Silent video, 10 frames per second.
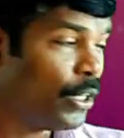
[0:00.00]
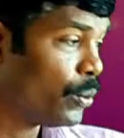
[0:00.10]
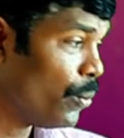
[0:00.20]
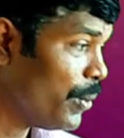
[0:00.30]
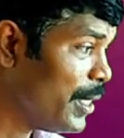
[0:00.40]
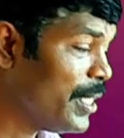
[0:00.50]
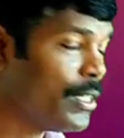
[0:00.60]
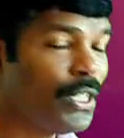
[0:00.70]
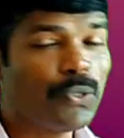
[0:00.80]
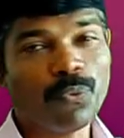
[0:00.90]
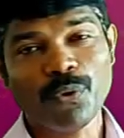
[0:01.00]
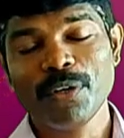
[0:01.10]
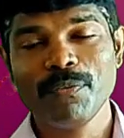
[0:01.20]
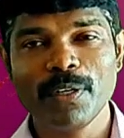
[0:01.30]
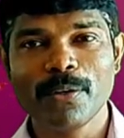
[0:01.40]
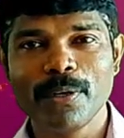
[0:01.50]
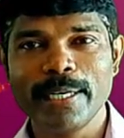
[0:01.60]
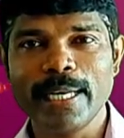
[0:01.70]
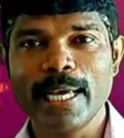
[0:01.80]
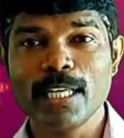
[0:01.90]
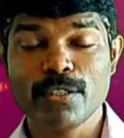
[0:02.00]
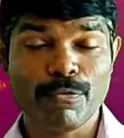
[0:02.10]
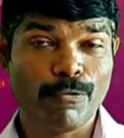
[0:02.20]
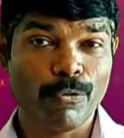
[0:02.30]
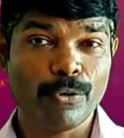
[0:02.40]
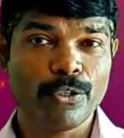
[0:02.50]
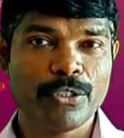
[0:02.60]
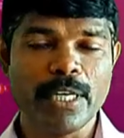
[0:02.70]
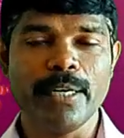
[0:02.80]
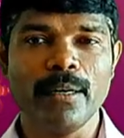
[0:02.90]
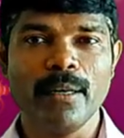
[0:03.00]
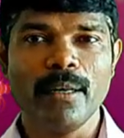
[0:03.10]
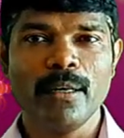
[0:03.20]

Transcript: So this is what we call it as food chain.